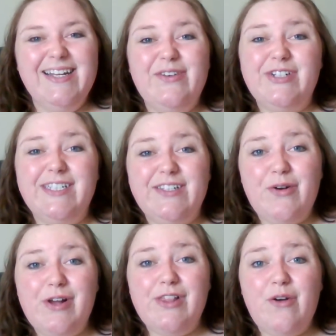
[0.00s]
Well,
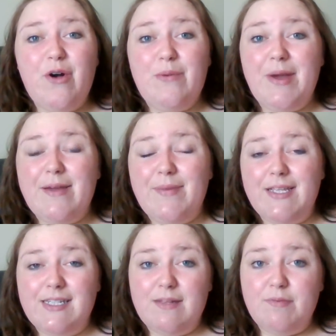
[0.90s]
hello, hello, all my
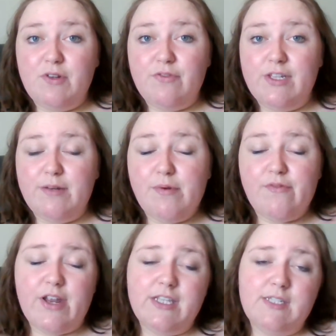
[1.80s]
amazingly beautiful Libra
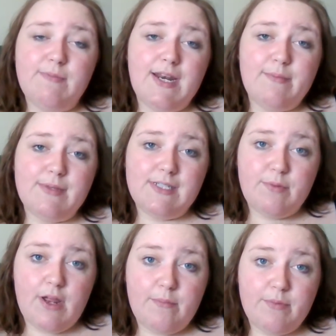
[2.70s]
friends. My name is Libra
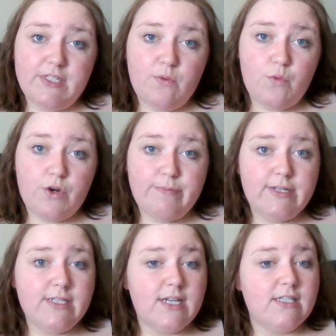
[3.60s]
Empress, and we're going to be
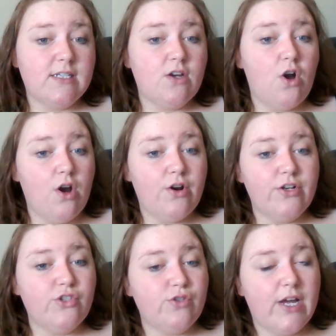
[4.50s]
discussing our
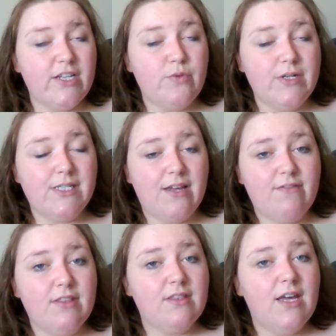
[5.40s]
July
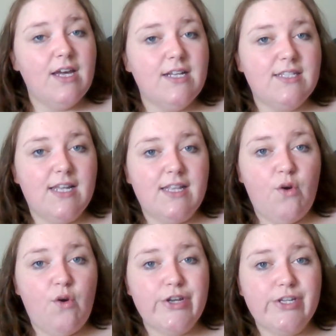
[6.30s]
27th daily
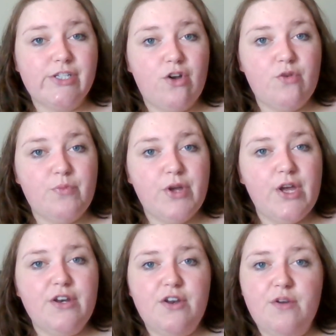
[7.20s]
horoscope.
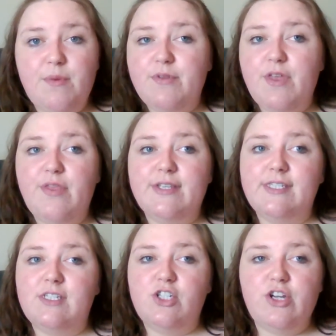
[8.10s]
Now, remember that this is
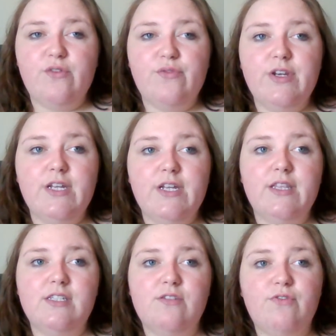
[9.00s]
a general reading, and
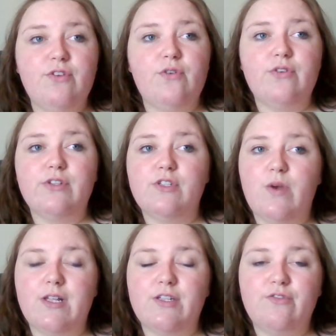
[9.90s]
this is for yours as
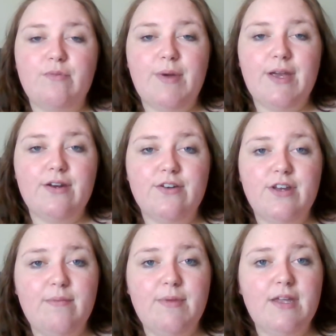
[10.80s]
well as for my
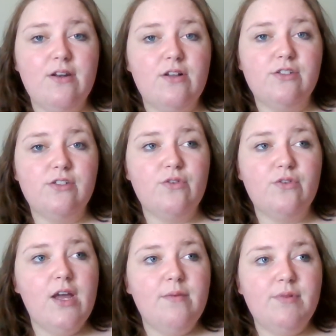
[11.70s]
entertainment. And also,
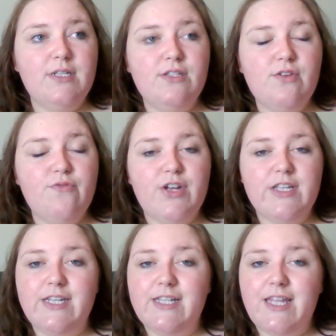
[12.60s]
please don't forget to
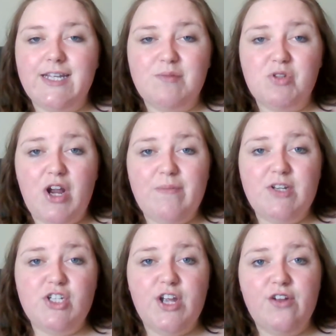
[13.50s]
hit like, subscribe, and
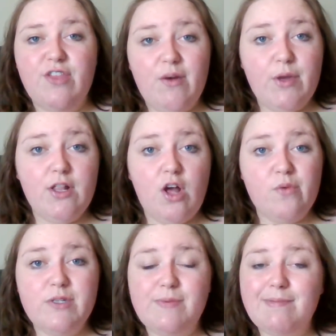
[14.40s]
share. That way, you'll
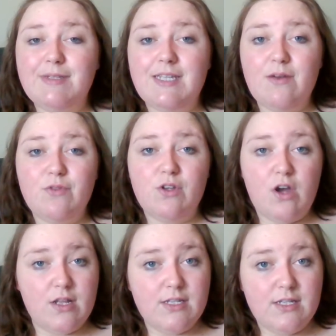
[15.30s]
always be up to date with the
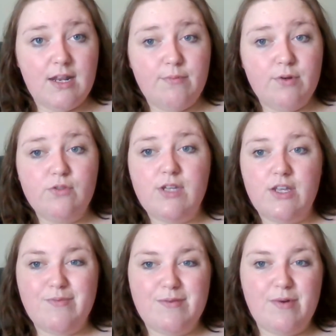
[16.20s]
content that I produce, and
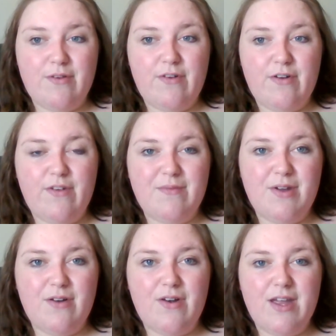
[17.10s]
you'll be part of our family,
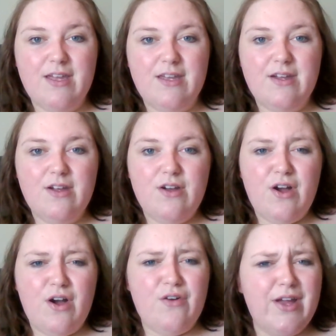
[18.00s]
all right?
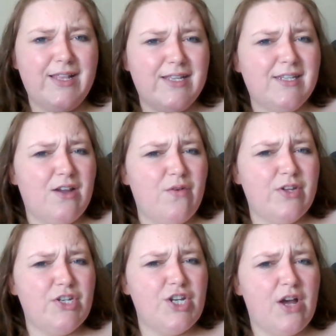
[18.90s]
All right, let's get going,
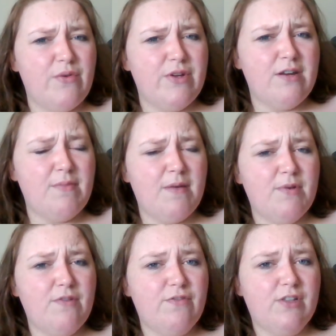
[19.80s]
shall we? Now, my
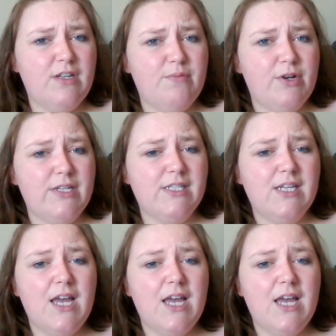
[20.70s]
beautiful Libras,